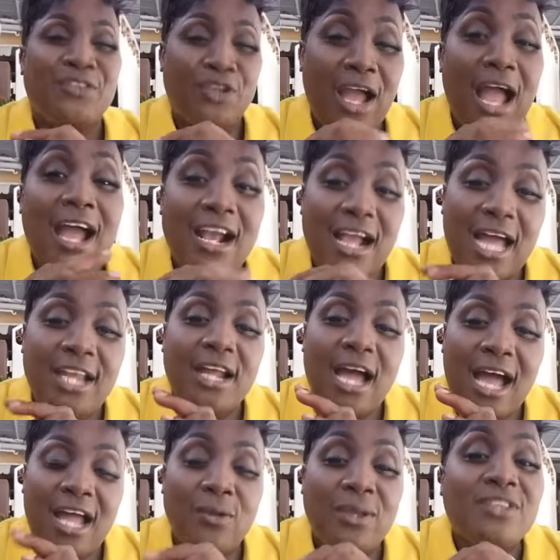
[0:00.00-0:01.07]
God
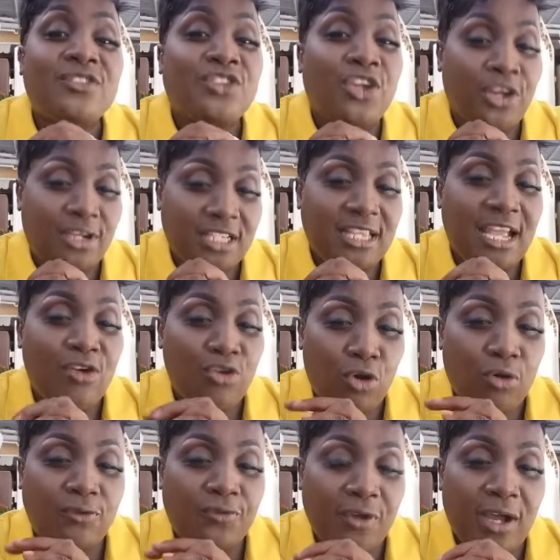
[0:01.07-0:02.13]
always turn it
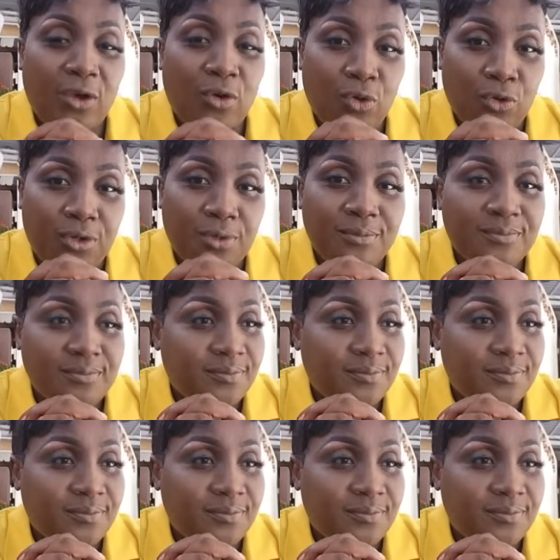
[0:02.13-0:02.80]
around for good.